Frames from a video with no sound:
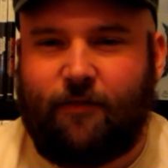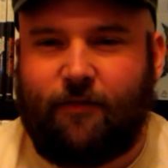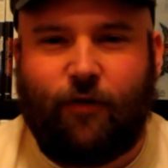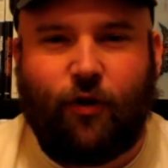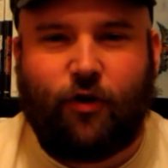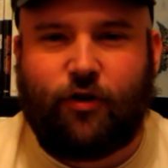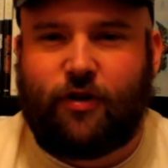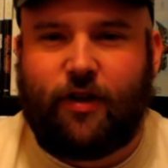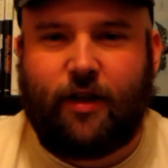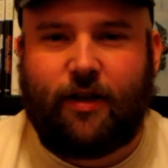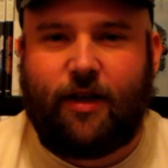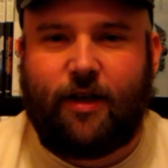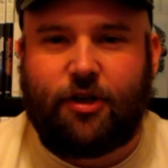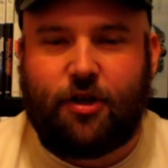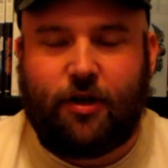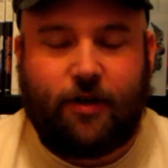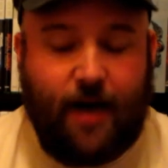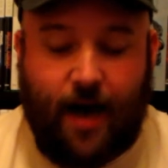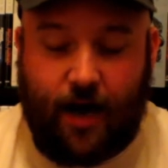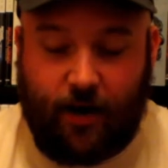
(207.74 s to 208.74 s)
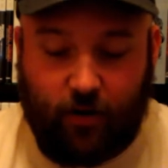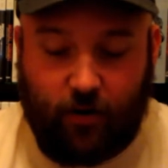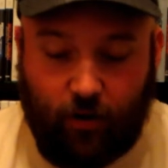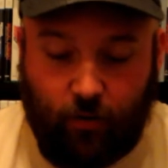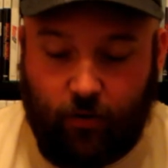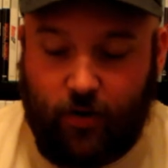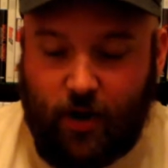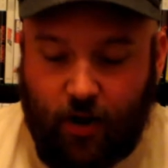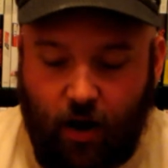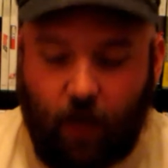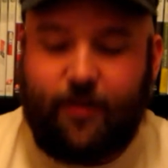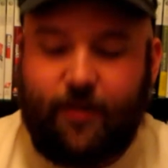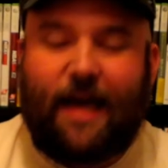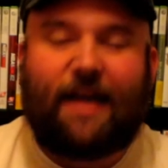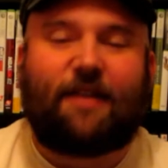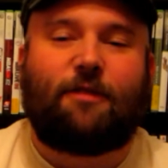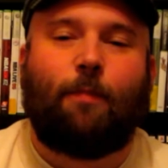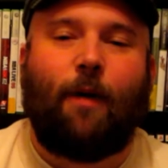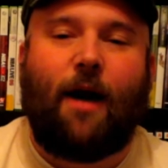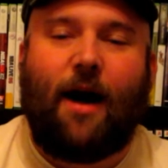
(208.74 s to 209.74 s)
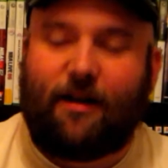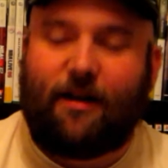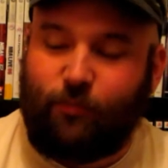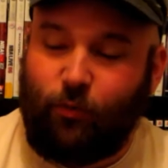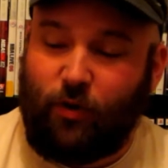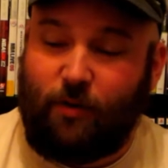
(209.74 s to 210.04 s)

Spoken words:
First Edition, I don't know. On the Xbox,